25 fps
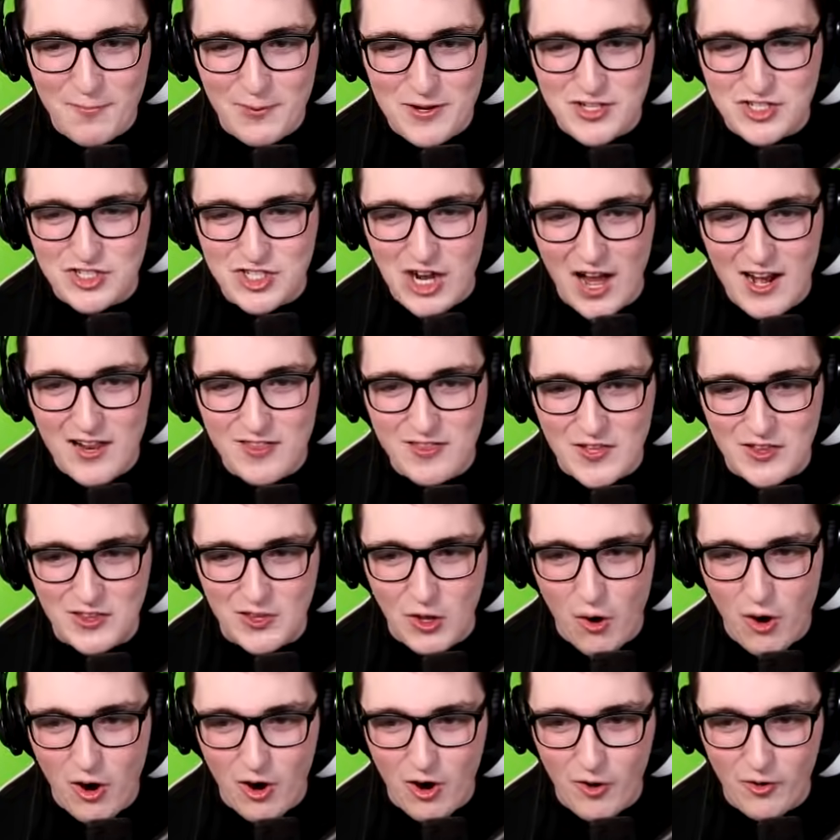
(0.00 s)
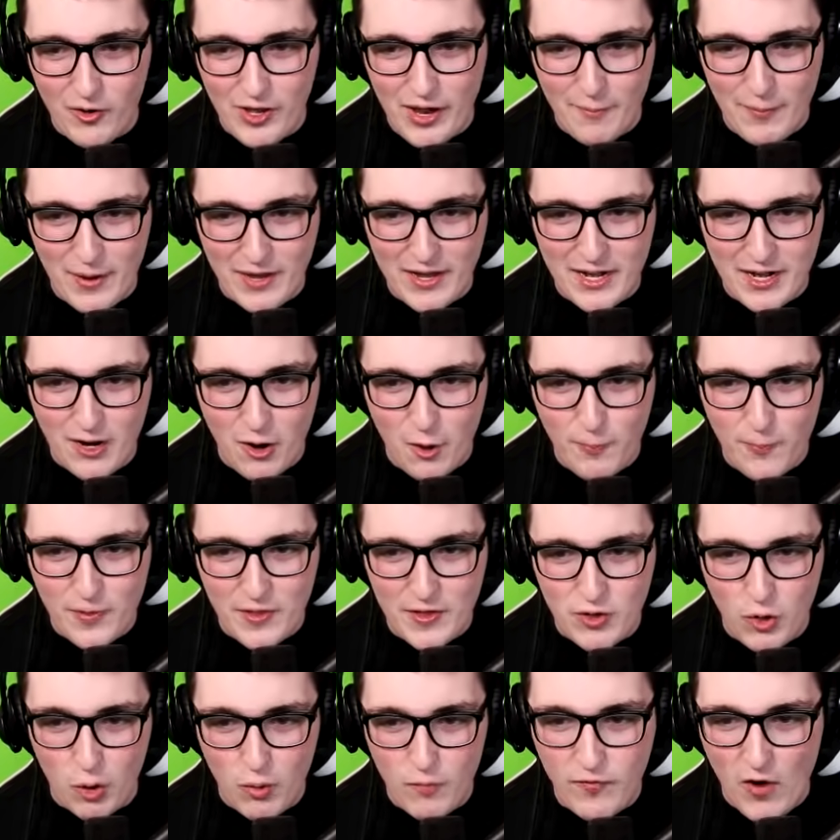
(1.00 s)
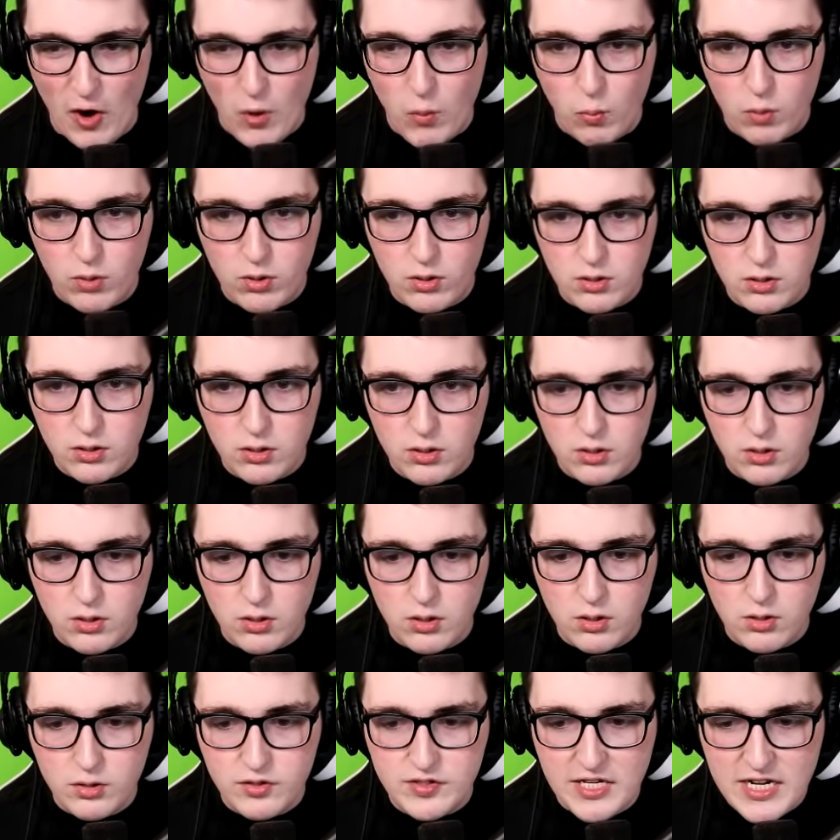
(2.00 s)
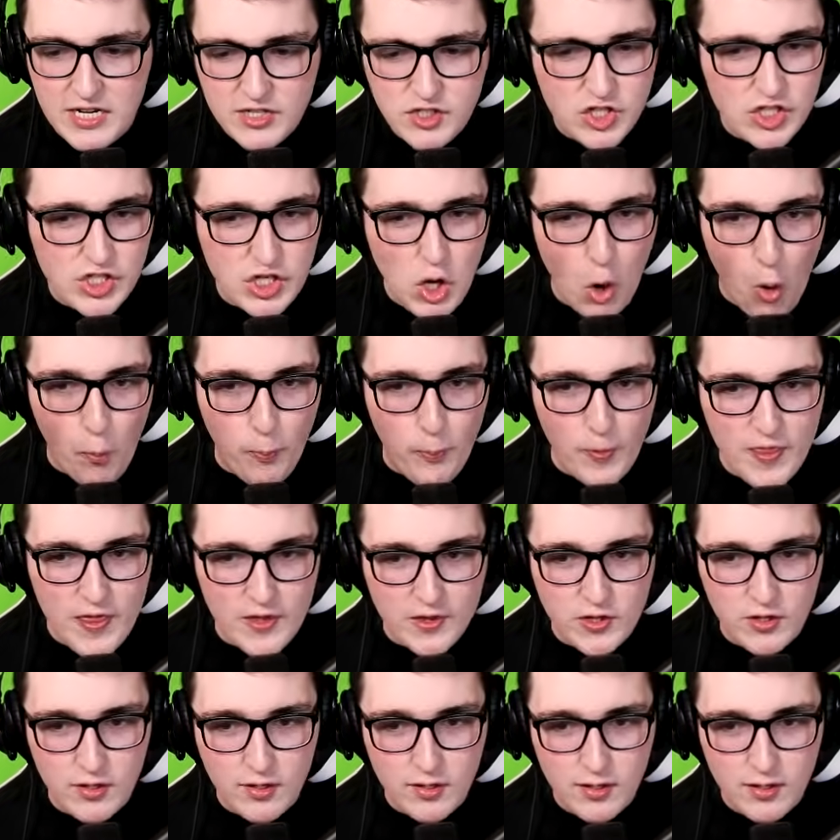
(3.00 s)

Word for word: He shot at the door. Hold up, I got to open the door. Wait, did he just open the,